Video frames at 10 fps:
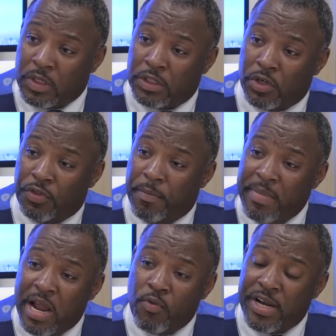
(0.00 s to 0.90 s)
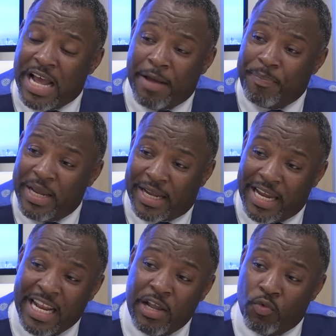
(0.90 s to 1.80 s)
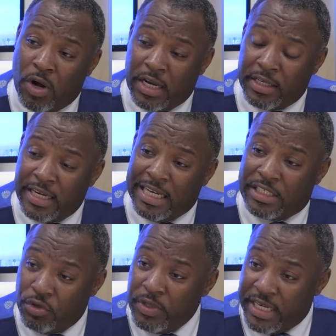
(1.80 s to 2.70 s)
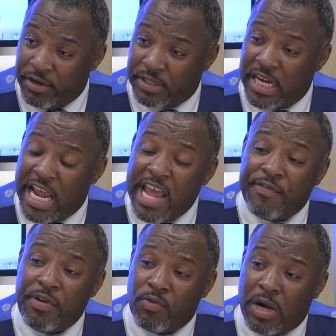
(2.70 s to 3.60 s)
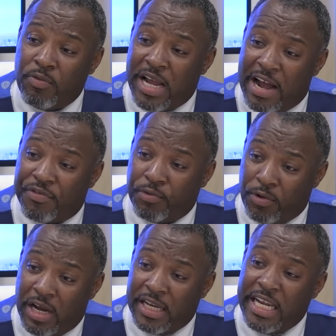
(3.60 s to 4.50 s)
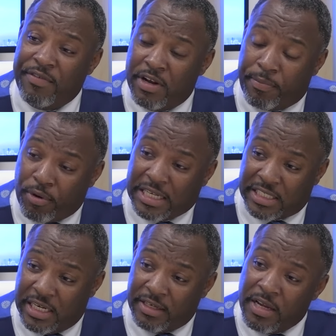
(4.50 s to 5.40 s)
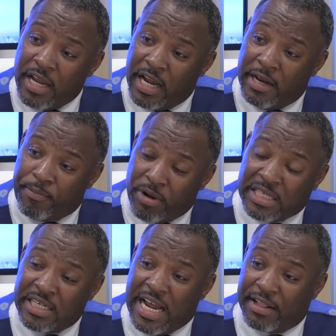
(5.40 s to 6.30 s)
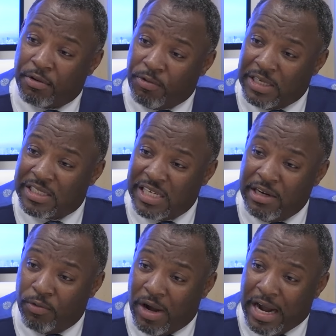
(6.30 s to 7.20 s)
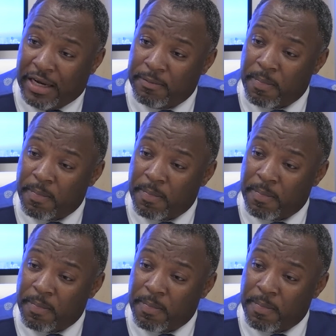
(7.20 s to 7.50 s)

So the mayor would not pick anyone in 2 years. Everyone would have to run, even the president, and the president have to run citywide.